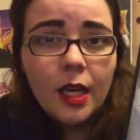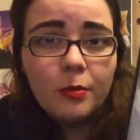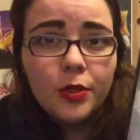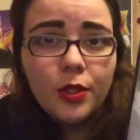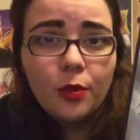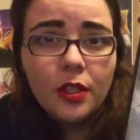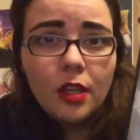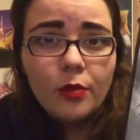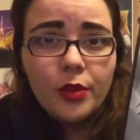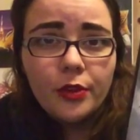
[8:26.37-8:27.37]
am so in
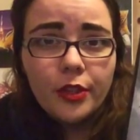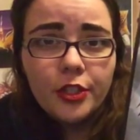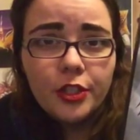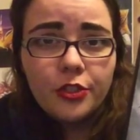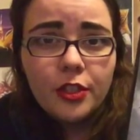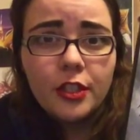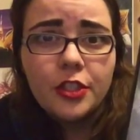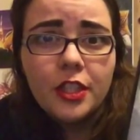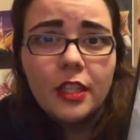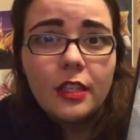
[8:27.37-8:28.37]
love with the Grisha
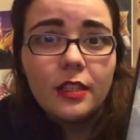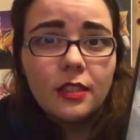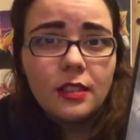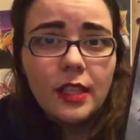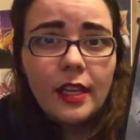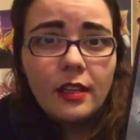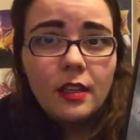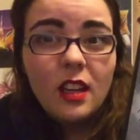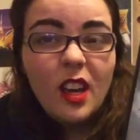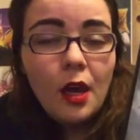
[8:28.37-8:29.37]
trilogy, it's insane.
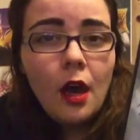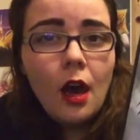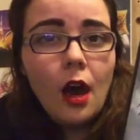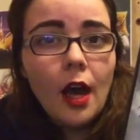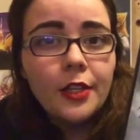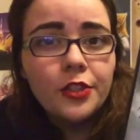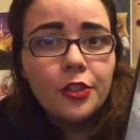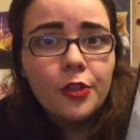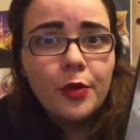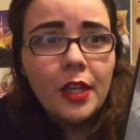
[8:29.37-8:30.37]
I
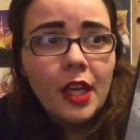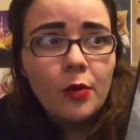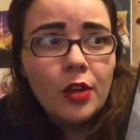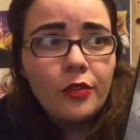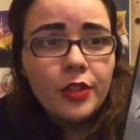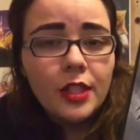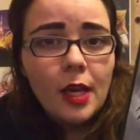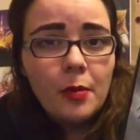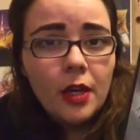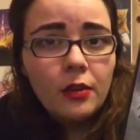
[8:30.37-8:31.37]
started reading it when it first
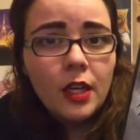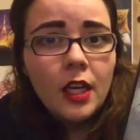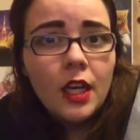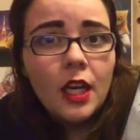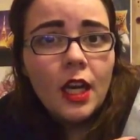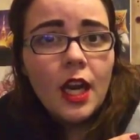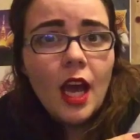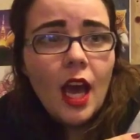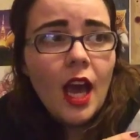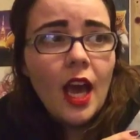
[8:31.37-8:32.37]
came out,
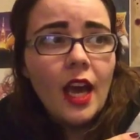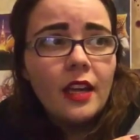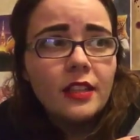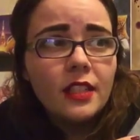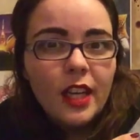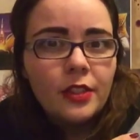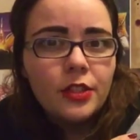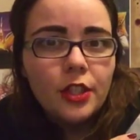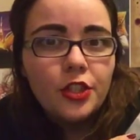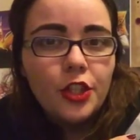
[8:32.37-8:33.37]
and
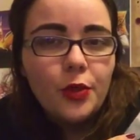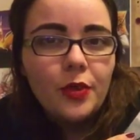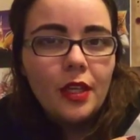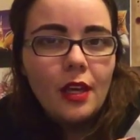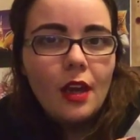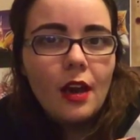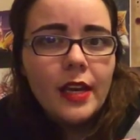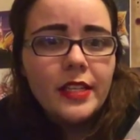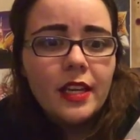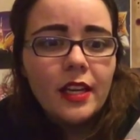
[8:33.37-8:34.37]
it's such a unique
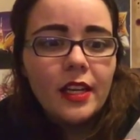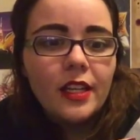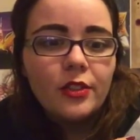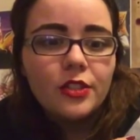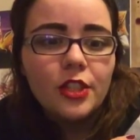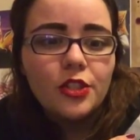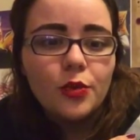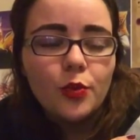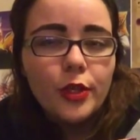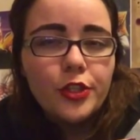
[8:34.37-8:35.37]
idea, and there's such
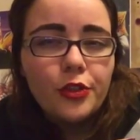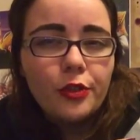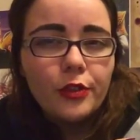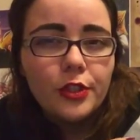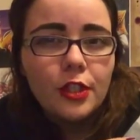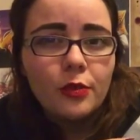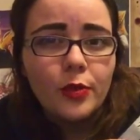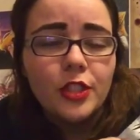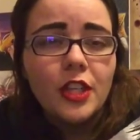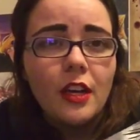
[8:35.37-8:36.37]
a rich universe and
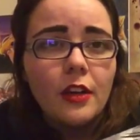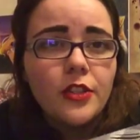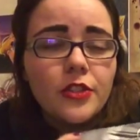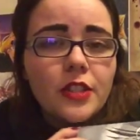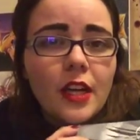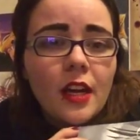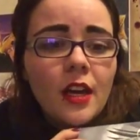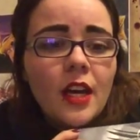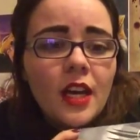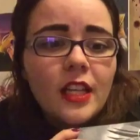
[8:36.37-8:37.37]
rich characters that
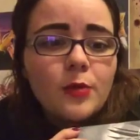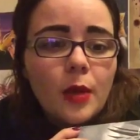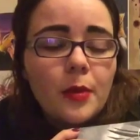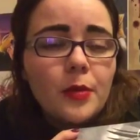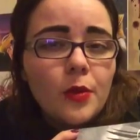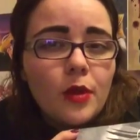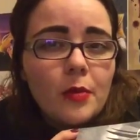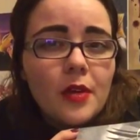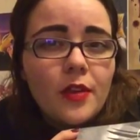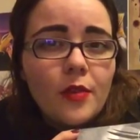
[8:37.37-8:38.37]
it's probably one of
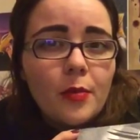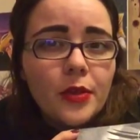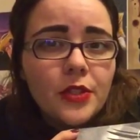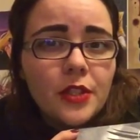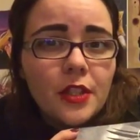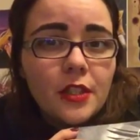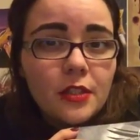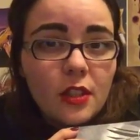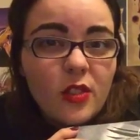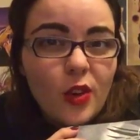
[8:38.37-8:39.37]
my favorite book
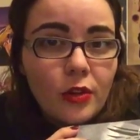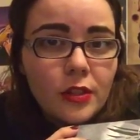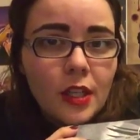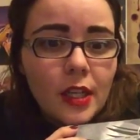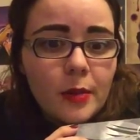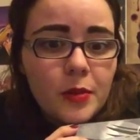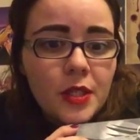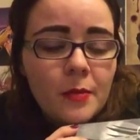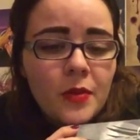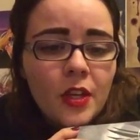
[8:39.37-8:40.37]
series of all
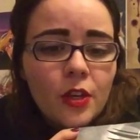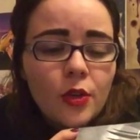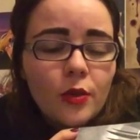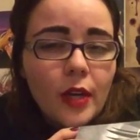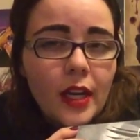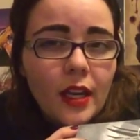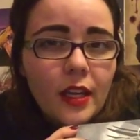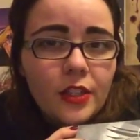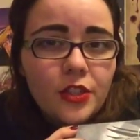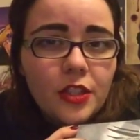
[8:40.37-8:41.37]
times. Her
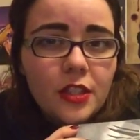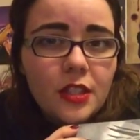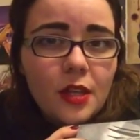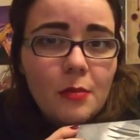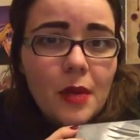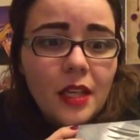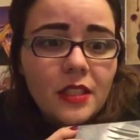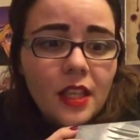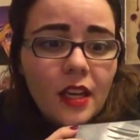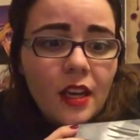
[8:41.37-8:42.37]
writing is just
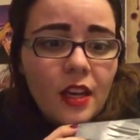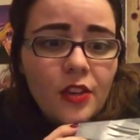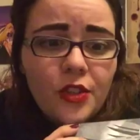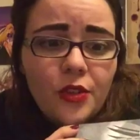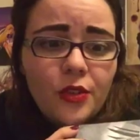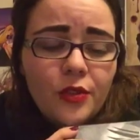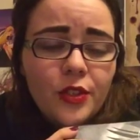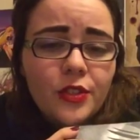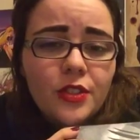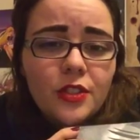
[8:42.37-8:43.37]
amazing, the
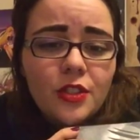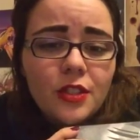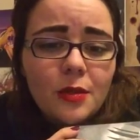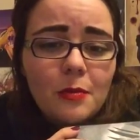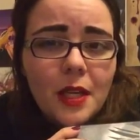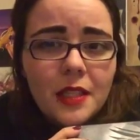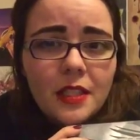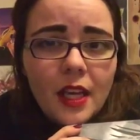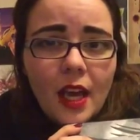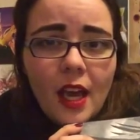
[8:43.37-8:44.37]
universe is just
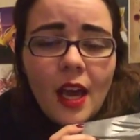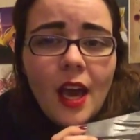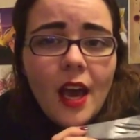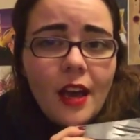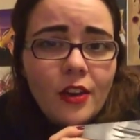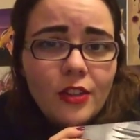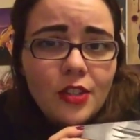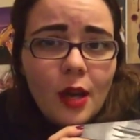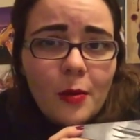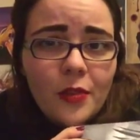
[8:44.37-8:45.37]
amazing, and on
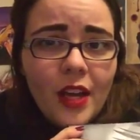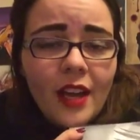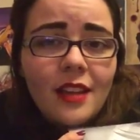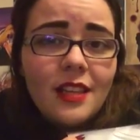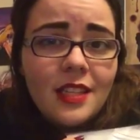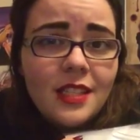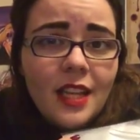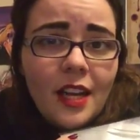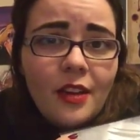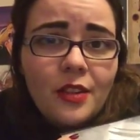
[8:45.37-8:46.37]
top of that, the
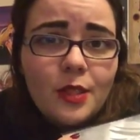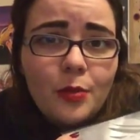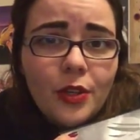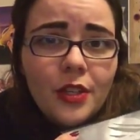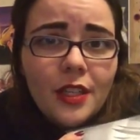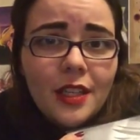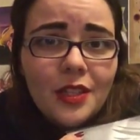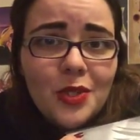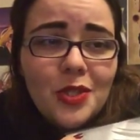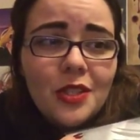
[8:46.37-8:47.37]
aesthetic of this book
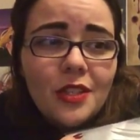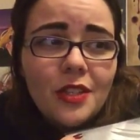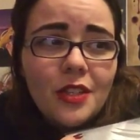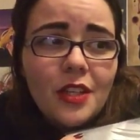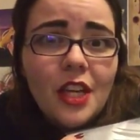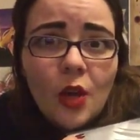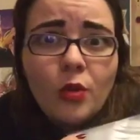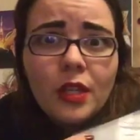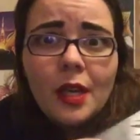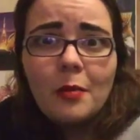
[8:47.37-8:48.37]
is
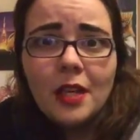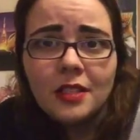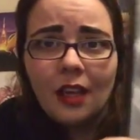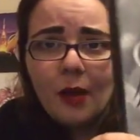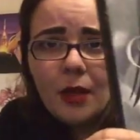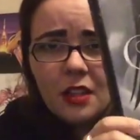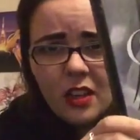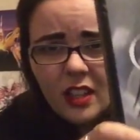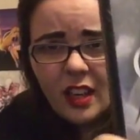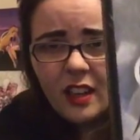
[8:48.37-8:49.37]
equally amazing. I mean,
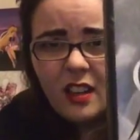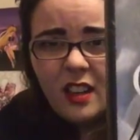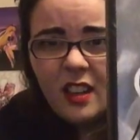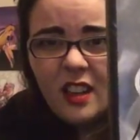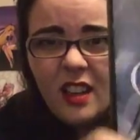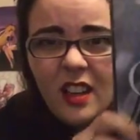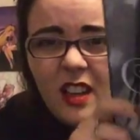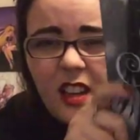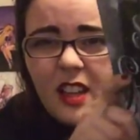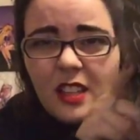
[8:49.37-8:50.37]
look at that.
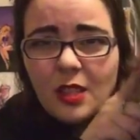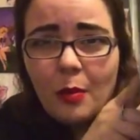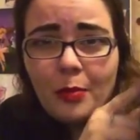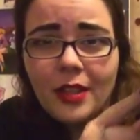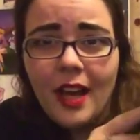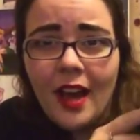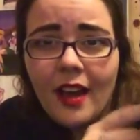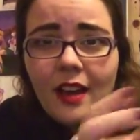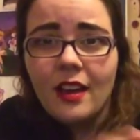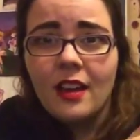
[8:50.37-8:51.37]
And it's all
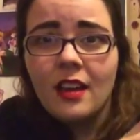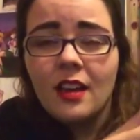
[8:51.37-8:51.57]
black.